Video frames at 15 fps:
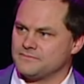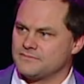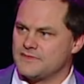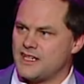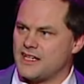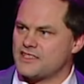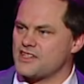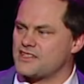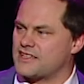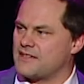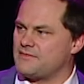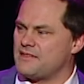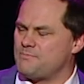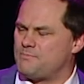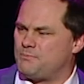No, just
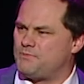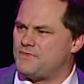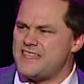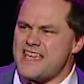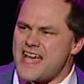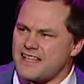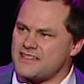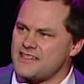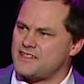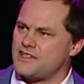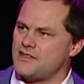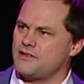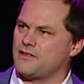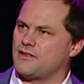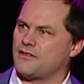the
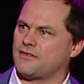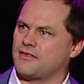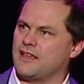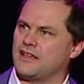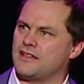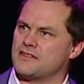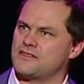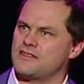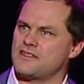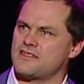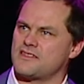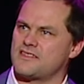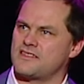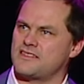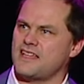attitude of the things
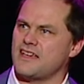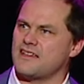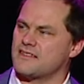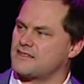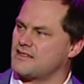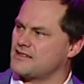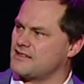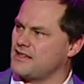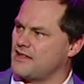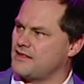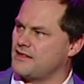just stinks, doesn't it?